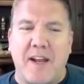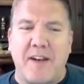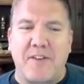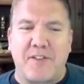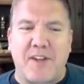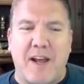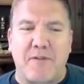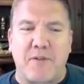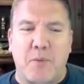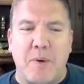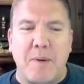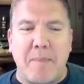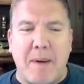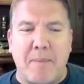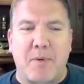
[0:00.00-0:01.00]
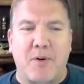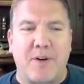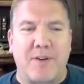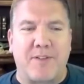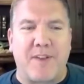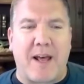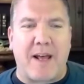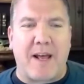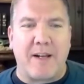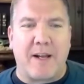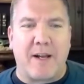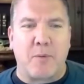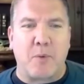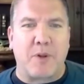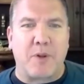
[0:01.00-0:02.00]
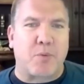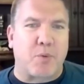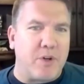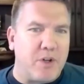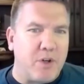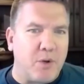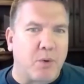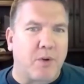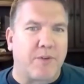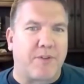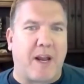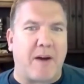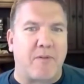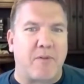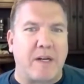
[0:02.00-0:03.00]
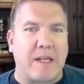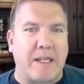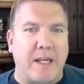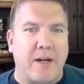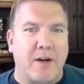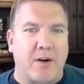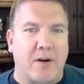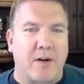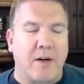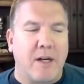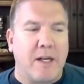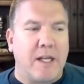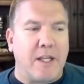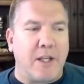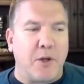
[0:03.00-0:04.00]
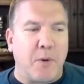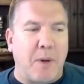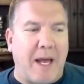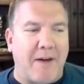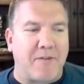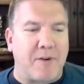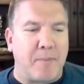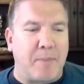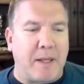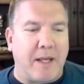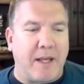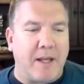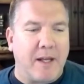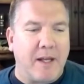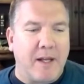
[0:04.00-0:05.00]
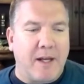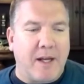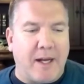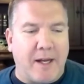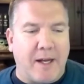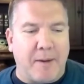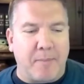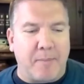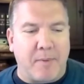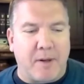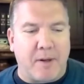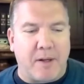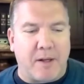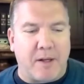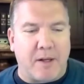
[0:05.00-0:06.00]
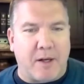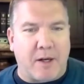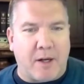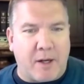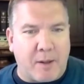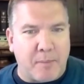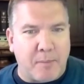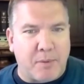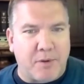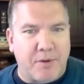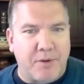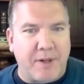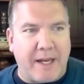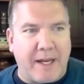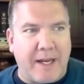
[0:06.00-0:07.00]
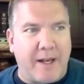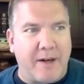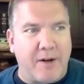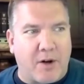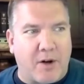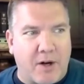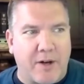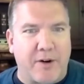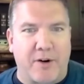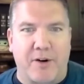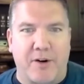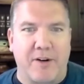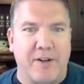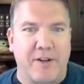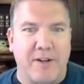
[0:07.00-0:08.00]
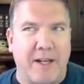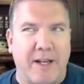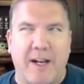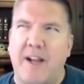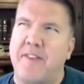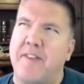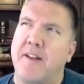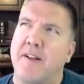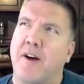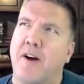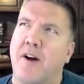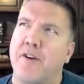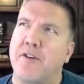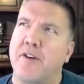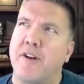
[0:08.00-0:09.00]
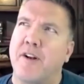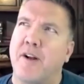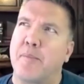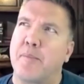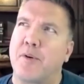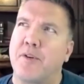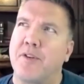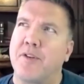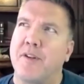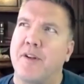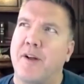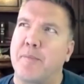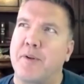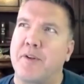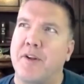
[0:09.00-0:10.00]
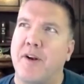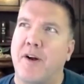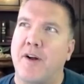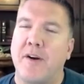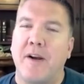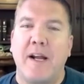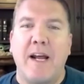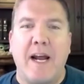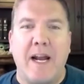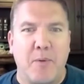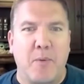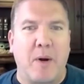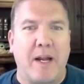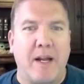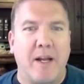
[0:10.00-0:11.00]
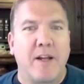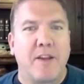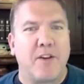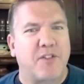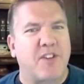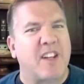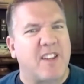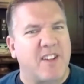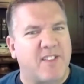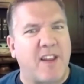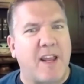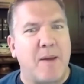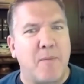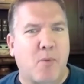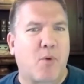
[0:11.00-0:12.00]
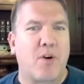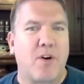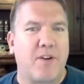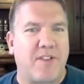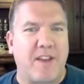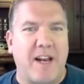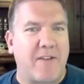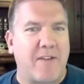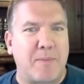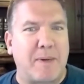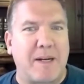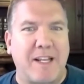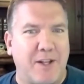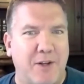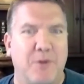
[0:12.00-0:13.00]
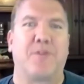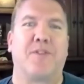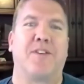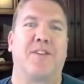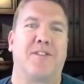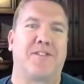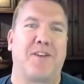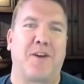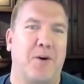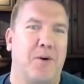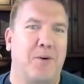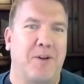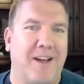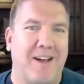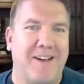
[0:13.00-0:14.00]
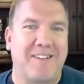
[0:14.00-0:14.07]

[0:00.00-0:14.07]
you just have to remember is that uh, with renewals every year you have to be um, uh, humbled and honored. Uh, I think honored and humbled, humbled and honored. Anyway, there's like the same words that everybody uses. So yeah,